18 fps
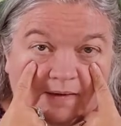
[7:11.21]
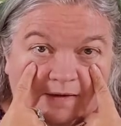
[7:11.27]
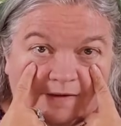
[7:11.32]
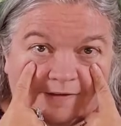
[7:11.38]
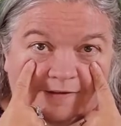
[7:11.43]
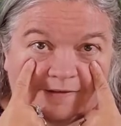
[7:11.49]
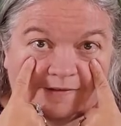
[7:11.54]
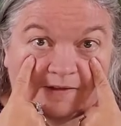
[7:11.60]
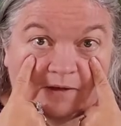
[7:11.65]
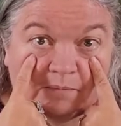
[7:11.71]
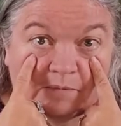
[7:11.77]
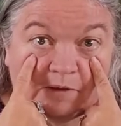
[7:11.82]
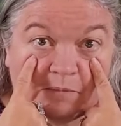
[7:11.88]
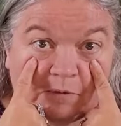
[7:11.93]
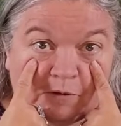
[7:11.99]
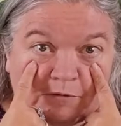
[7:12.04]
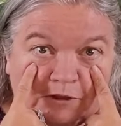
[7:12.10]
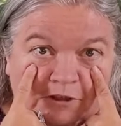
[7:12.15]
in some
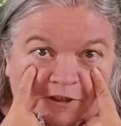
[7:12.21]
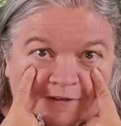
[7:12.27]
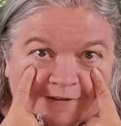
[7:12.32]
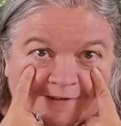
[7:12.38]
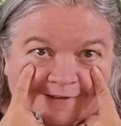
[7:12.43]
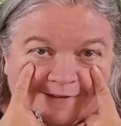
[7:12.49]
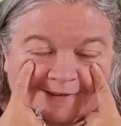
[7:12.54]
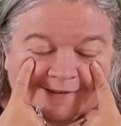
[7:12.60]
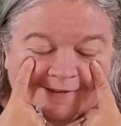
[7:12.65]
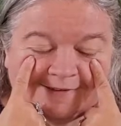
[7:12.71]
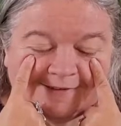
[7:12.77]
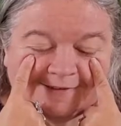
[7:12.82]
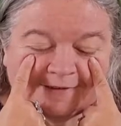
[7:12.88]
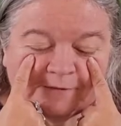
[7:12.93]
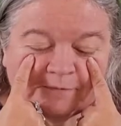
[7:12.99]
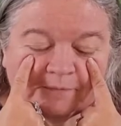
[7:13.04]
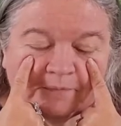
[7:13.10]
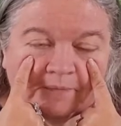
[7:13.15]
emotional states.